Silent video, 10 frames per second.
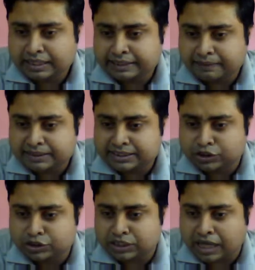
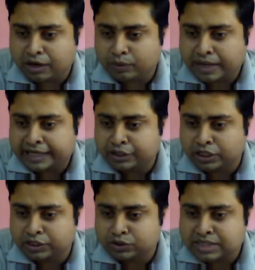Devashish Ghosh, how n
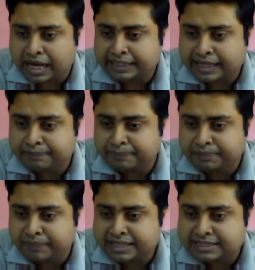equal to sin
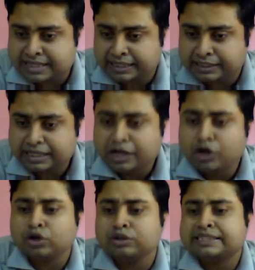ip by sin.
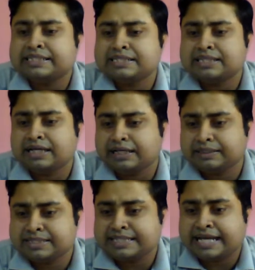Oh, this is
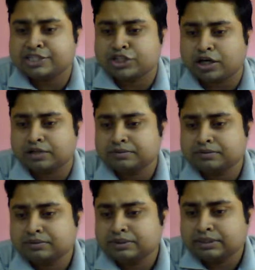Snell's law.
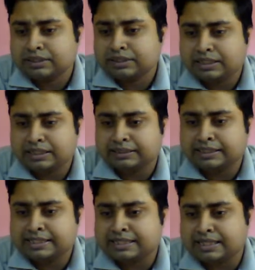
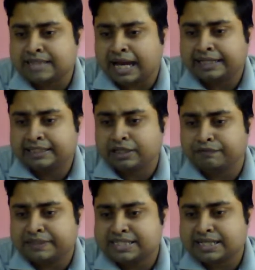This sine
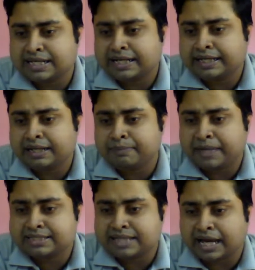of incident angle
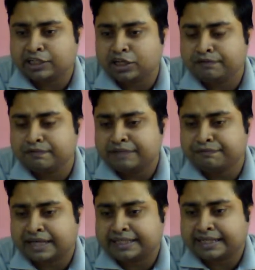by sine of
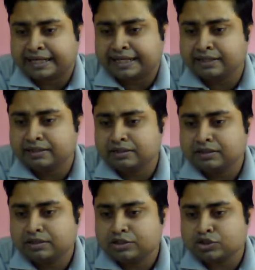refracted angle.
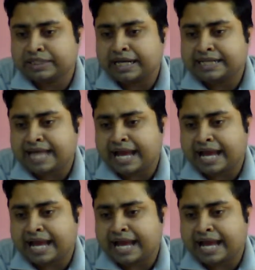So there is